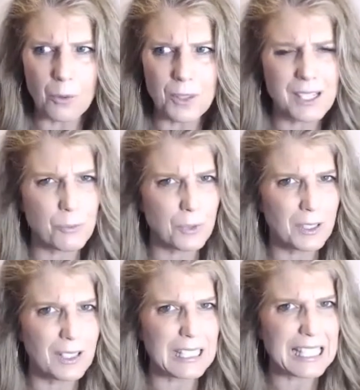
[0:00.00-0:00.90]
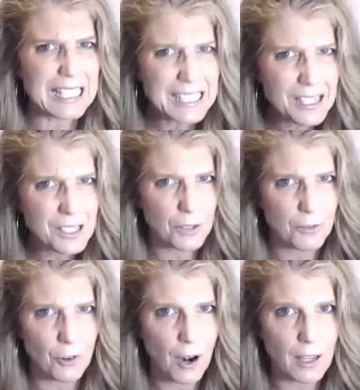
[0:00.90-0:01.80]
this really isn't a
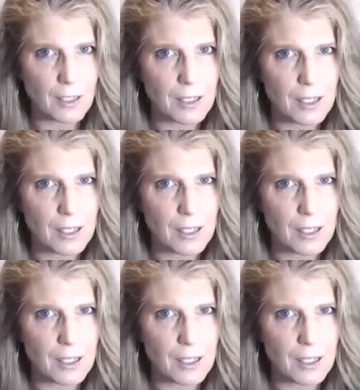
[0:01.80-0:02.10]
friend.